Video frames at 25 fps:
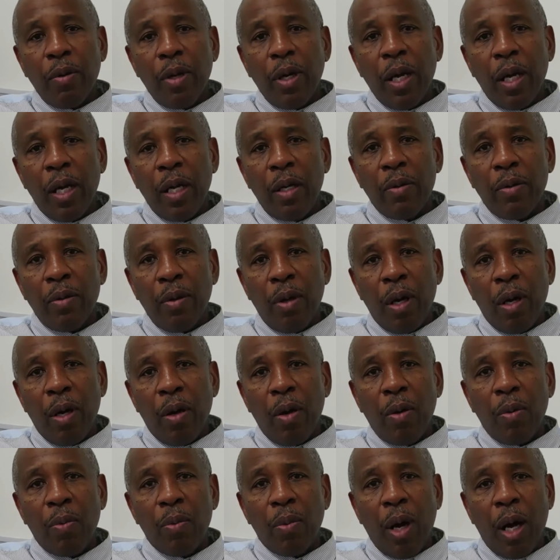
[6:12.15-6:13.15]
and
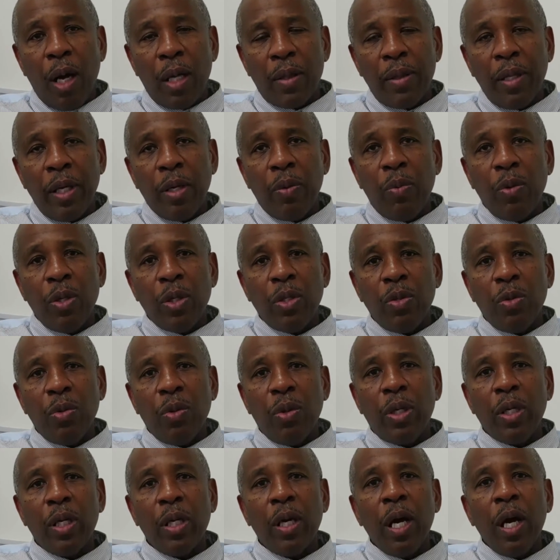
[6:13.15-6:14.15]
I think we're
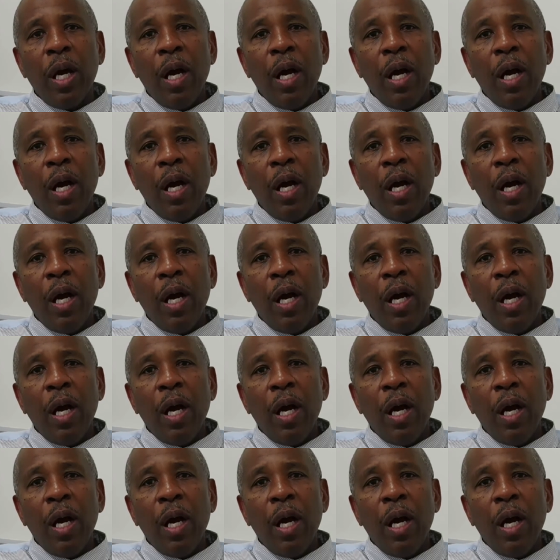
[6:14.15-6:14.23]
doing